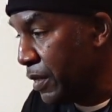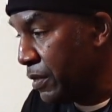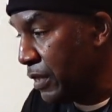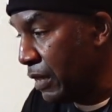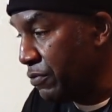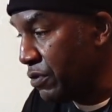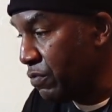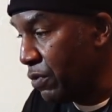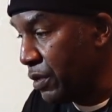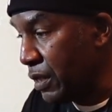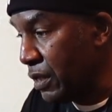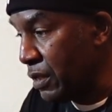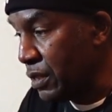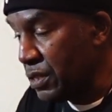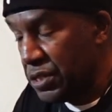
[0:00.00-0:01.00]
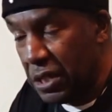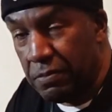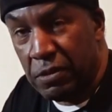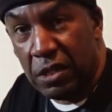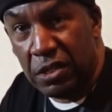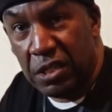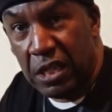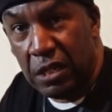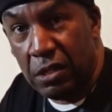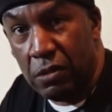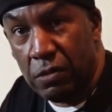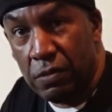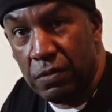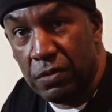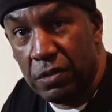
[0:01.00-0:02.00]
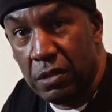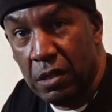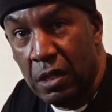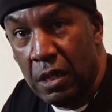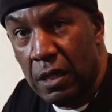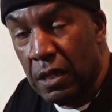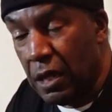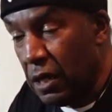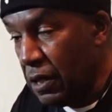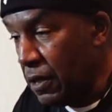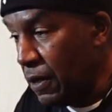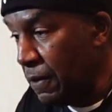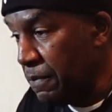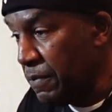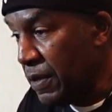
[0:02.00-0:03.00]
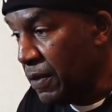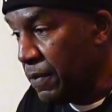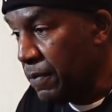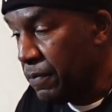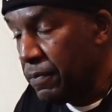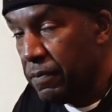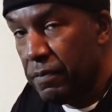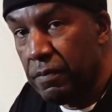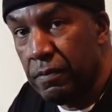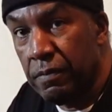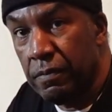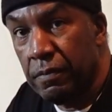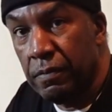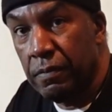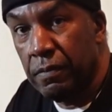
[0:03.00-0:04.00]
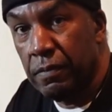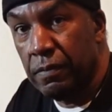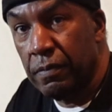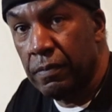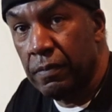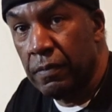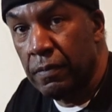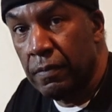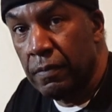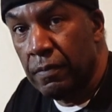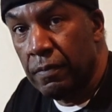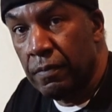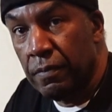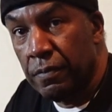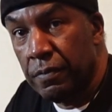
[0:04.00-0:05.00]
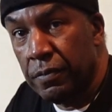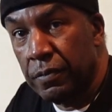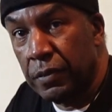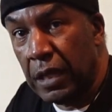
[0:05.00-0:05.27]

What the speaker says: They was working some casinos. I think Taco might have went that route for a minute.